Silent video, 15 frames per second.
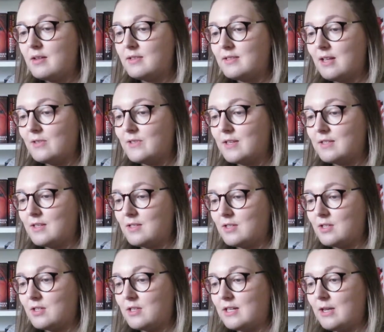sells her
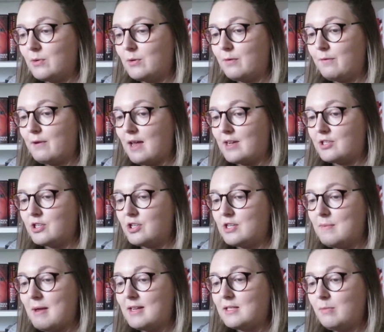sister to the Guild of Flesh,
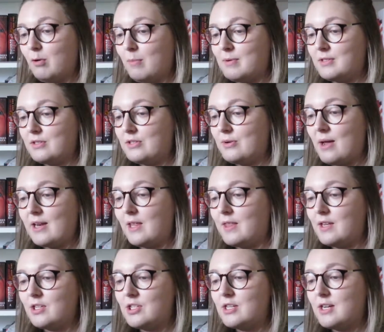she makes a promise to do
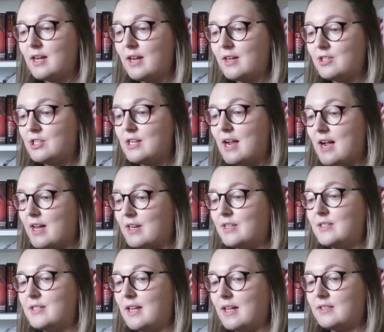anything she
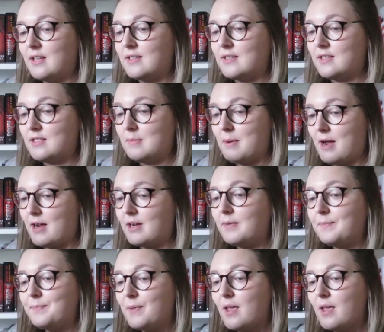can to get her sister back.